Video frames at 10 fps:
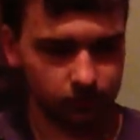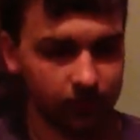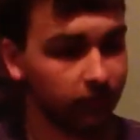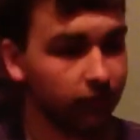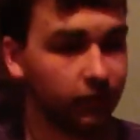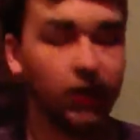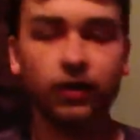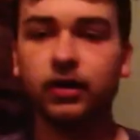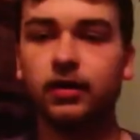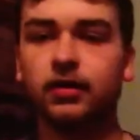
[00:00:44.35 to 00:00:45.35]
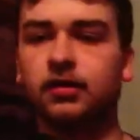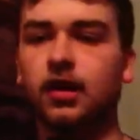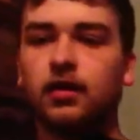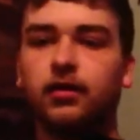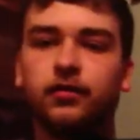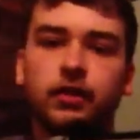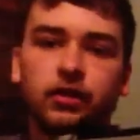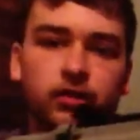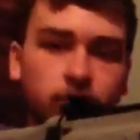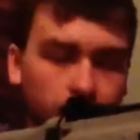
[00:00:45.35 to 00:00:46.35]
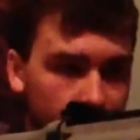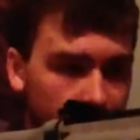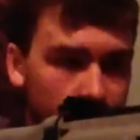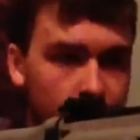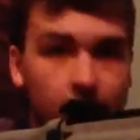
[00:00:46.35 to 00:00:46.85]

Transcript: Has a very good solid feel to it.